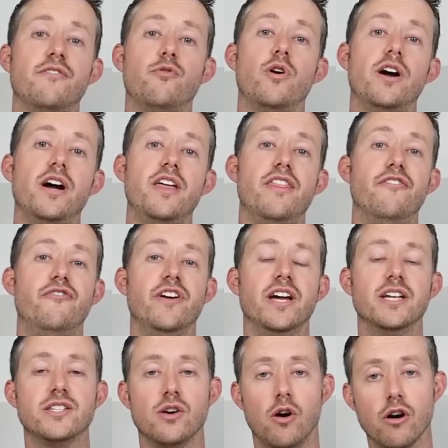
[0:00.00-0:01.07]
FYI, the
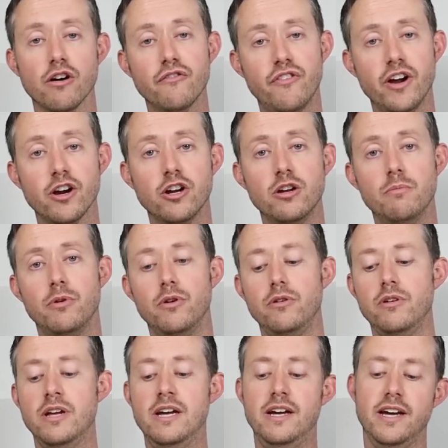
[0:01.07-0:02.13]
fans are
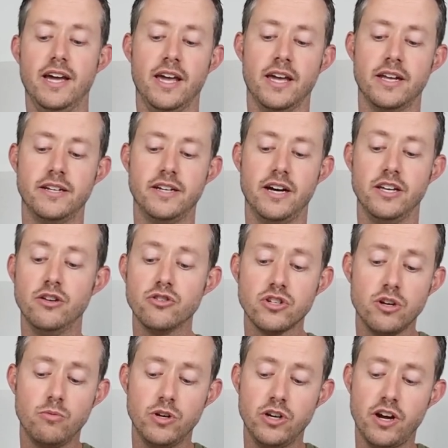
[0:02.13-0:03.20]
variable, and
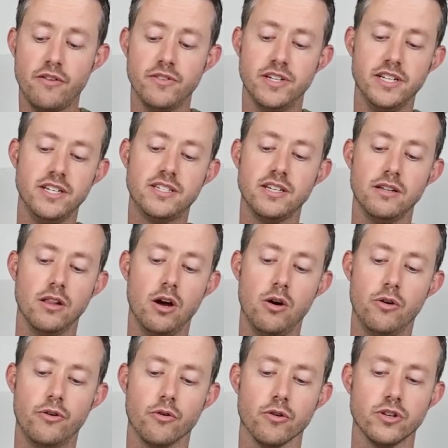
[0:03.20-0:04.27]
usually when you have a DC
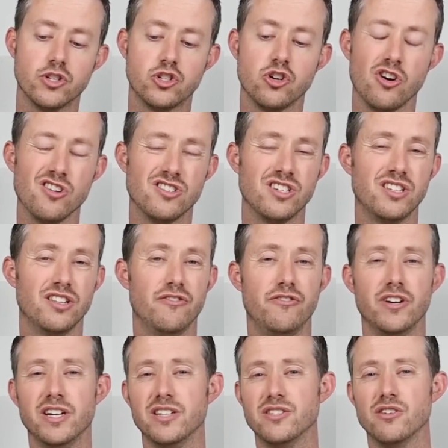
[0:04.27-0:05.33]
load or it's charging, the
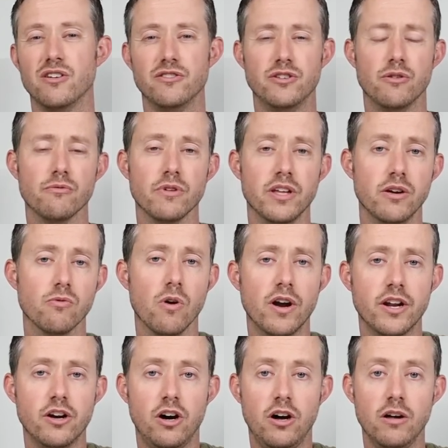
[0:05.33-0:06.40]
fans don't really run
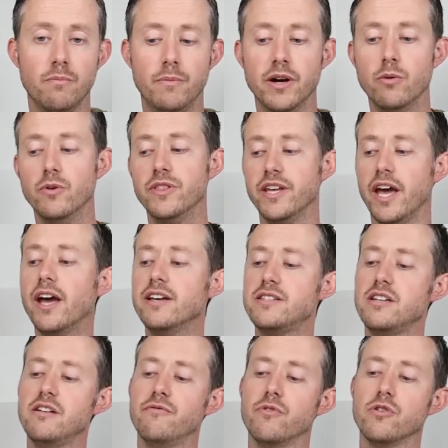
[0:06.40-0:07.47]
at all, but when the
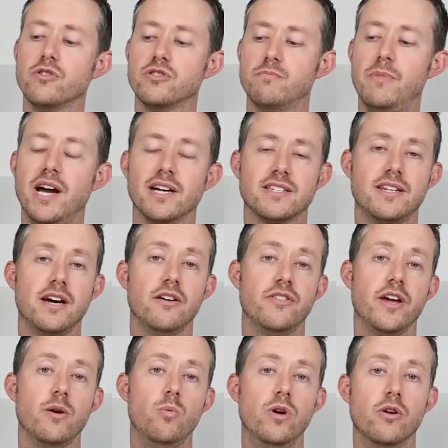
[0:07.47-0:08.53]
AC inverter is maxed out,
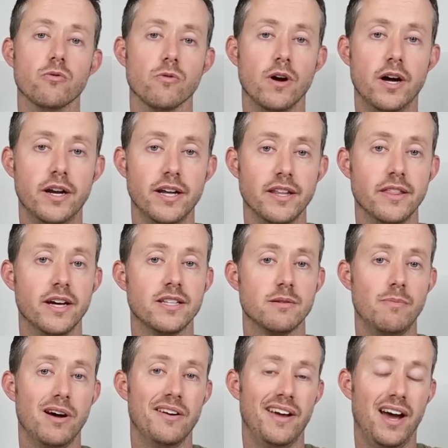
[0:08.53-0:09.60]
they will run, and that's
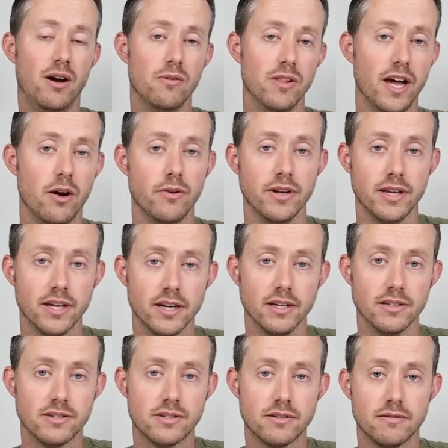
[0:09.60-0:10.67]
about how loud it
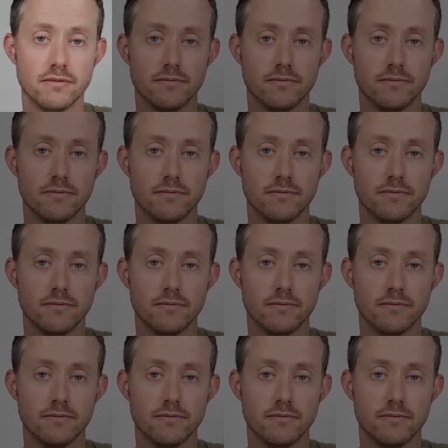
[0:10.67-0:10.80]
gets.